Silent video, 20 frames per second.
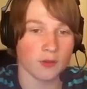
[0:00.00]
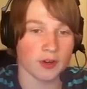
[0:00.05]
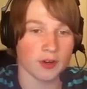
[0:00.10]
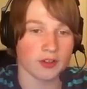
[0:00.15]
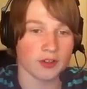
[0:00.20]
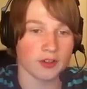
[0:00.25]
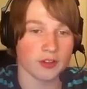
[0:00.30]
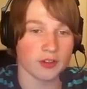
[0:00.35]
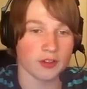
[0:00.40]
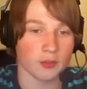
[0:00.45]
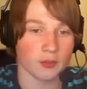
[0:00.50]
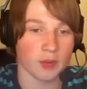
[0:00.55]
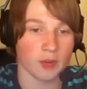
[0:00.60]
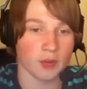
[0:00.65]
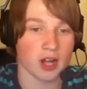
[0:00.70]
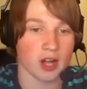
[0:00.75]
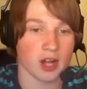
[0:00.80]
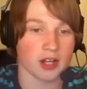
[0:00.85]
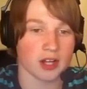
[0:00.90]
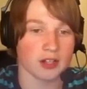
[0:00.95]
over
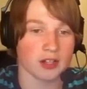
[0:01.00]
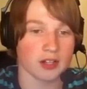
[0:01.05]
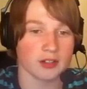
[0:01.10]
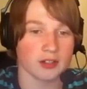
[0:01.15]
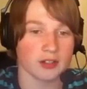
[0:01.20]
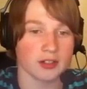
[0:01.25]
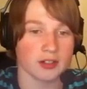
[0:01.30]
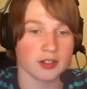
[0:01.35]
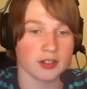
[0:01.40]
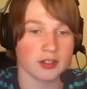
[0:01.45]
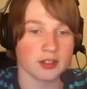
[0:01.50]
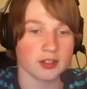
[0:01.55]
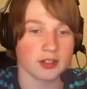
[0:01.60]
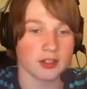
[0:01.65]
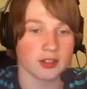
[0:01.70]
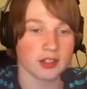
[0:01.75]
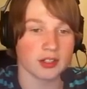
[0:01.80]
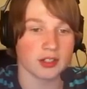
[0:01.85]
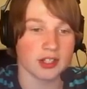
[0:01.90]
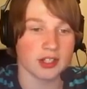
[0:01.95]
the rock.
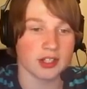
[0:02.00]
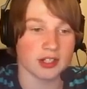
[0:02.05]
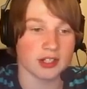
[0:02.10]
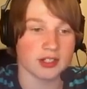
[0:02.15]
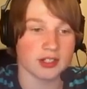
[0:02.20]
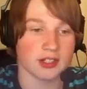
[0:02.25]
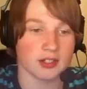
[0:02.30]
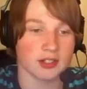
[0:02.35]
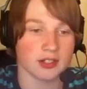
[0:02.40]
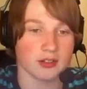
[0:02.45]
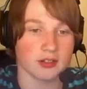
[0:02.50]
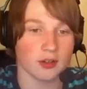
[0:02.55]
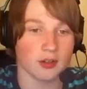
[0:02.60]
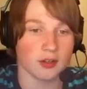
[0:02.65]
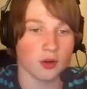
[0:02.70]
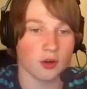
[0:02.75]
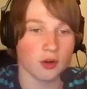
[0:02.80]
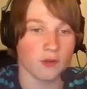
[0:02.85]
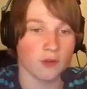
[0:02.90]
Get